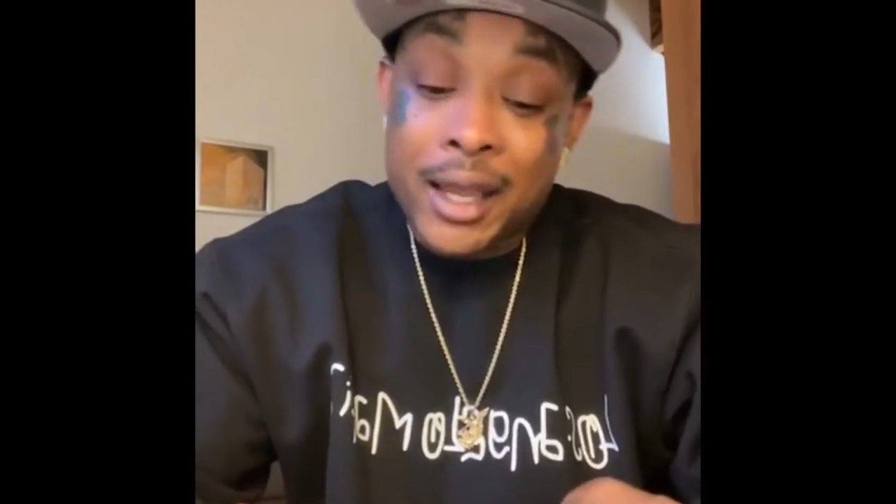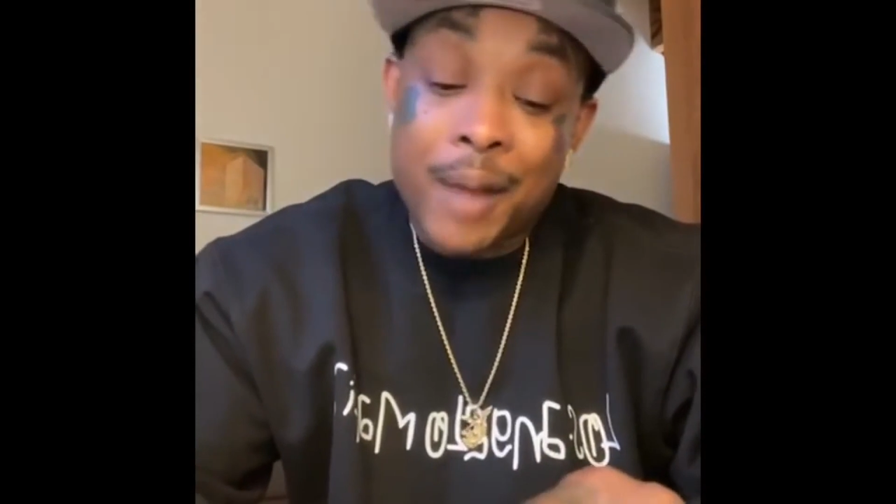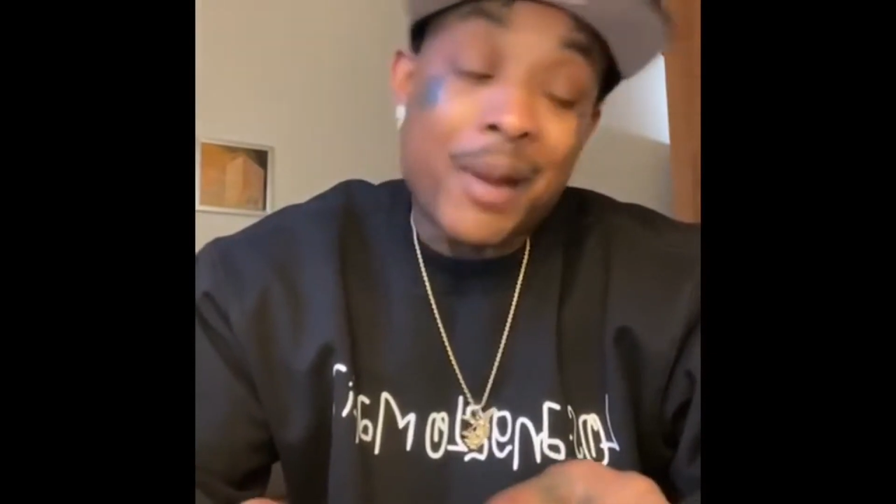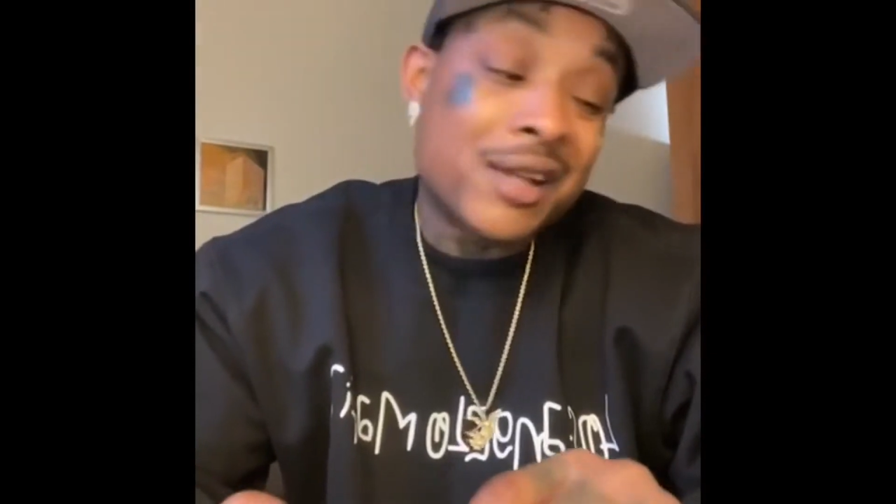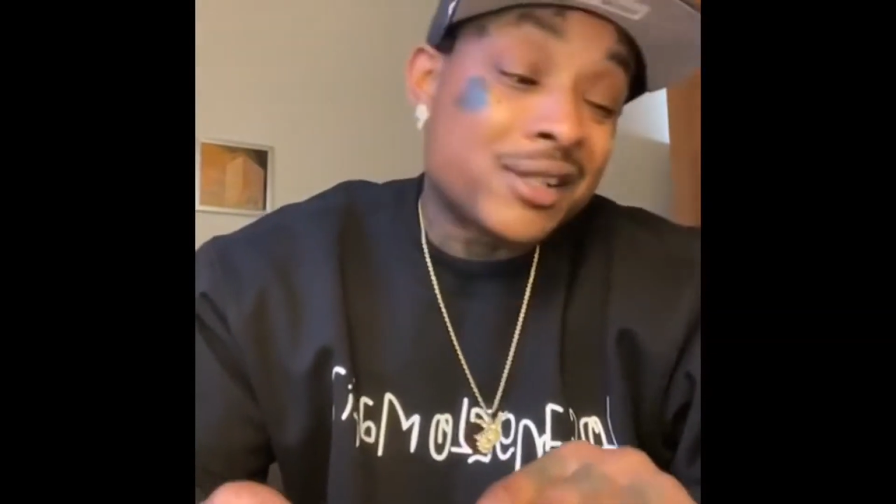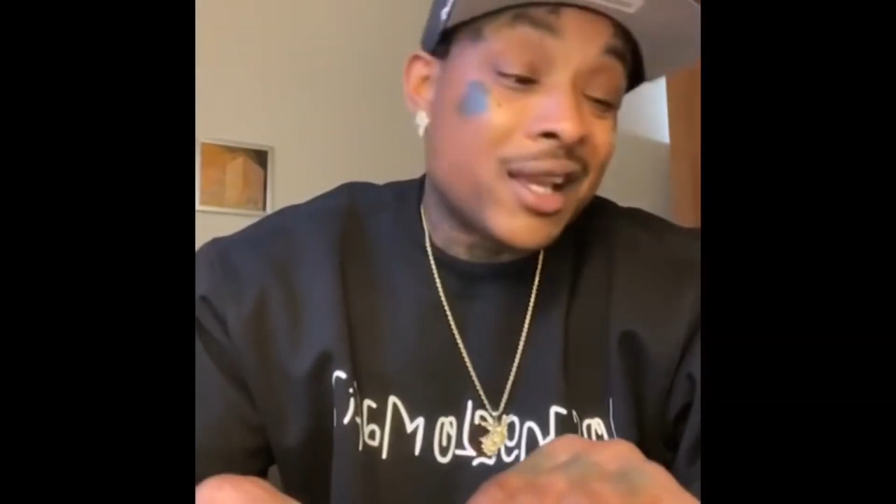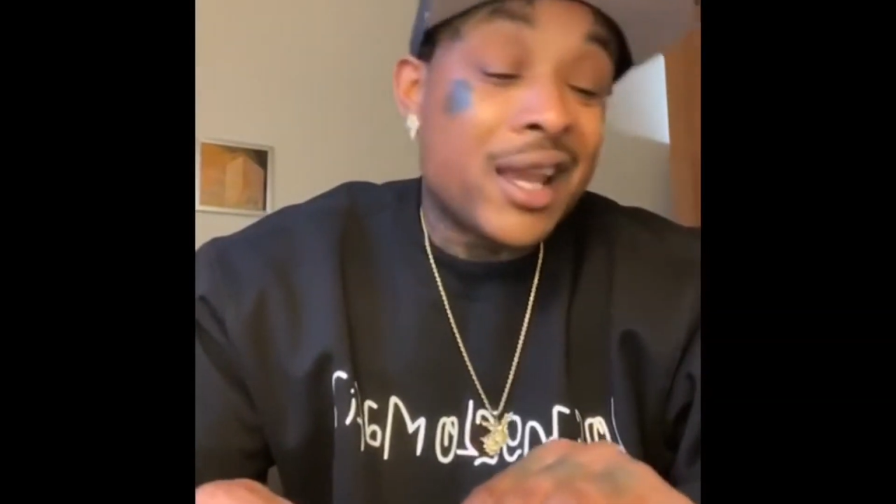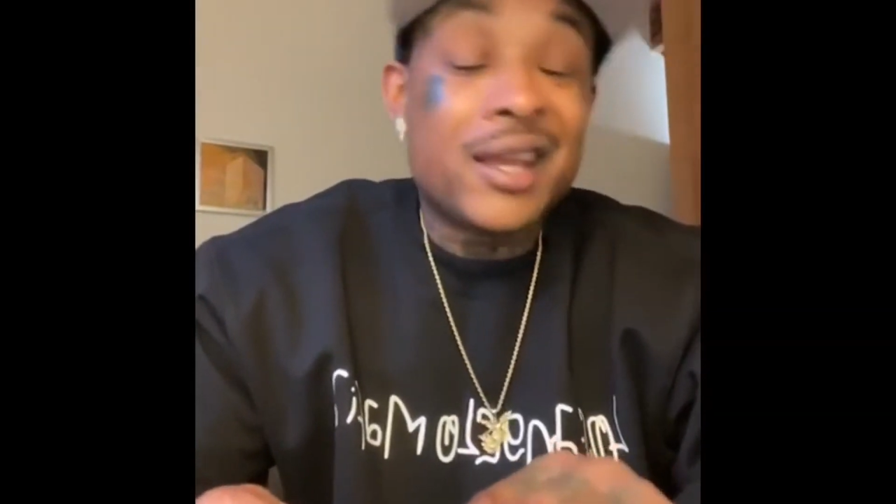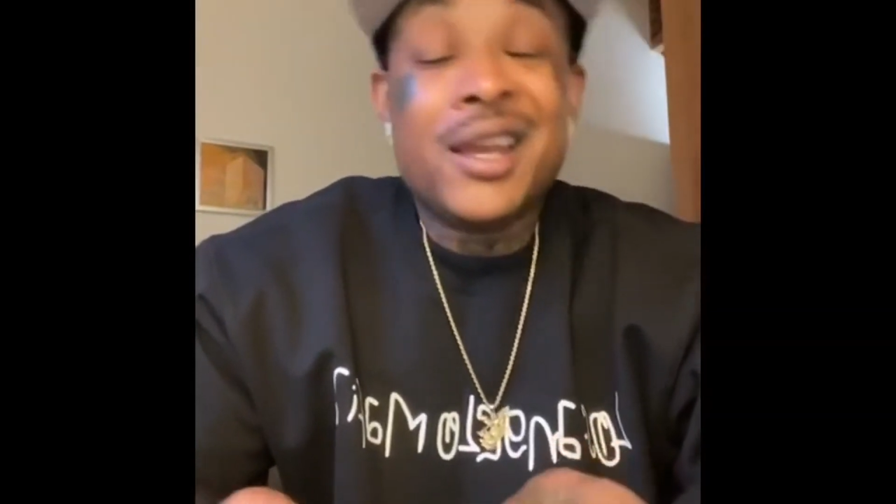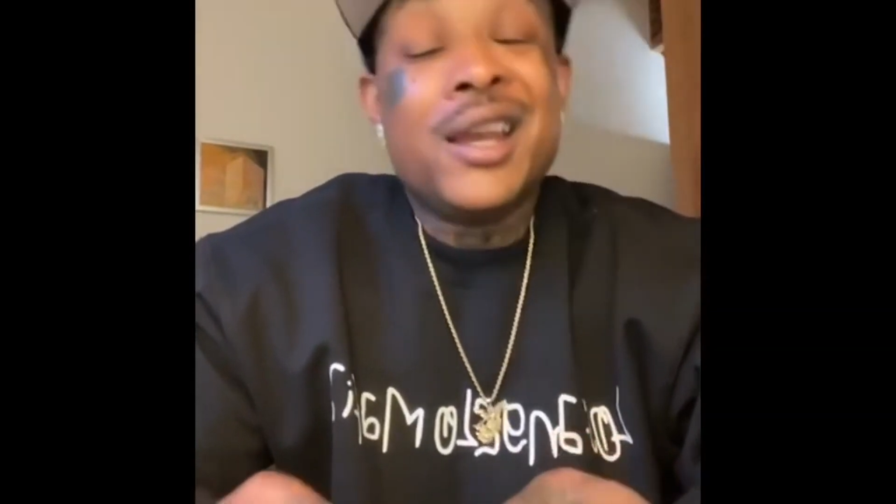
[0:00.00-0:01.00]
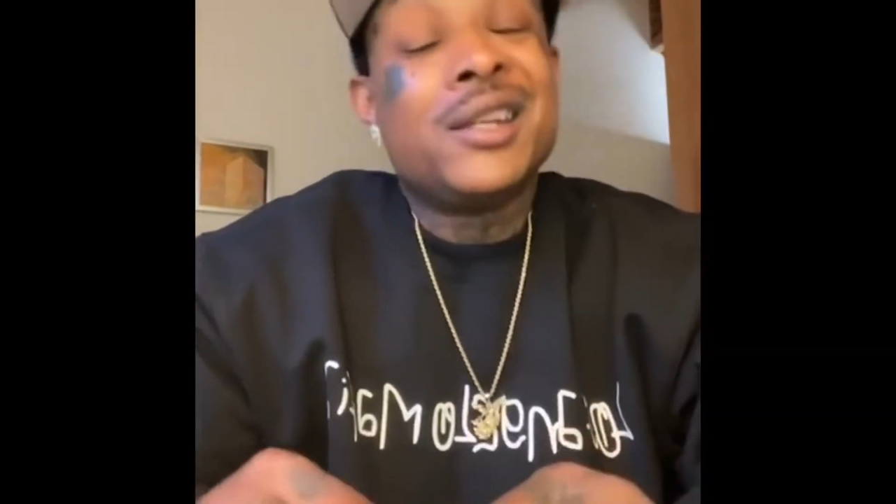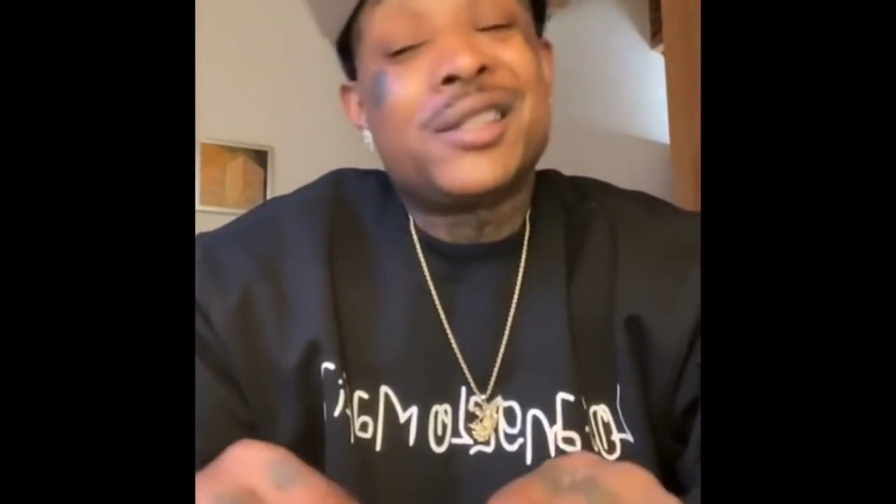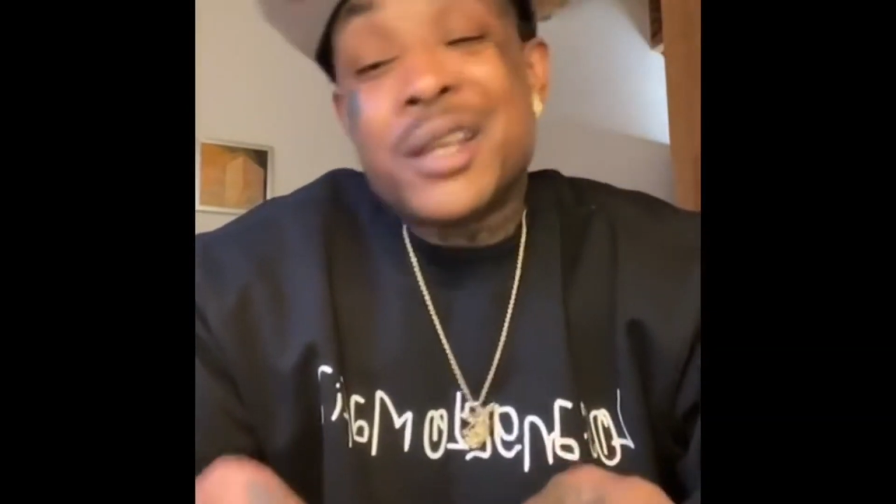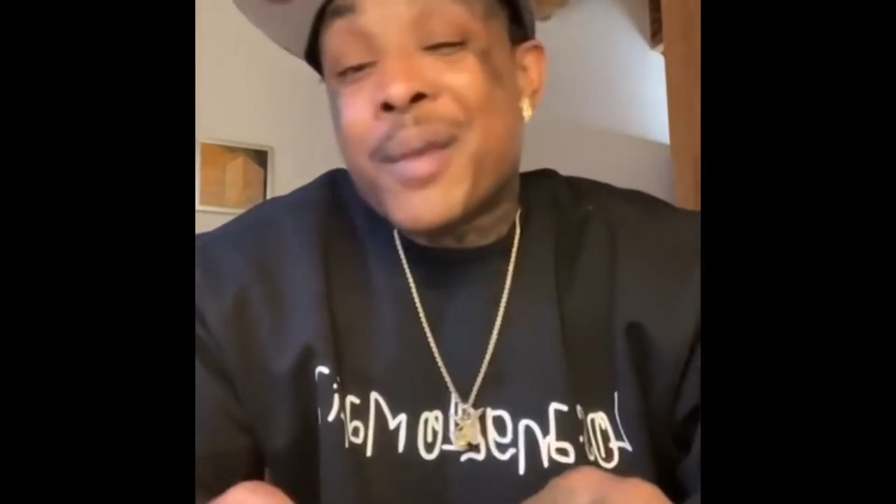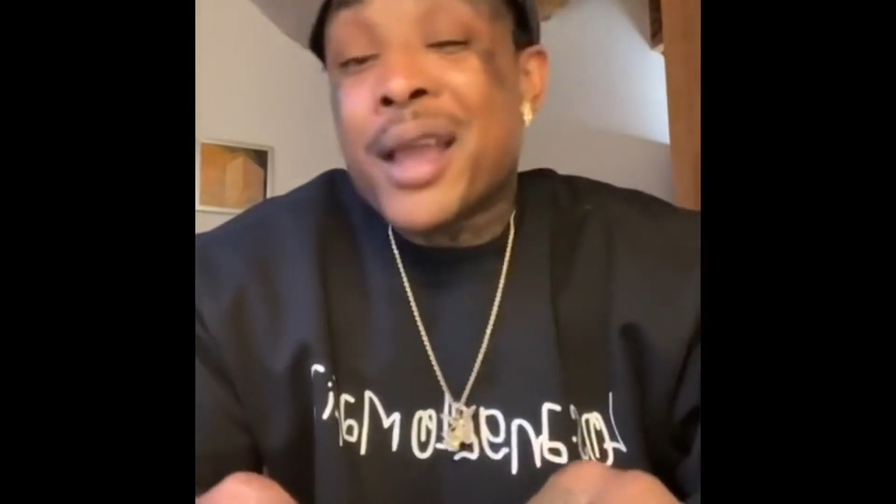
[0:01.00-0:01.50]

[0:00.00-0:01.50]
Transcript: And I'm not saying C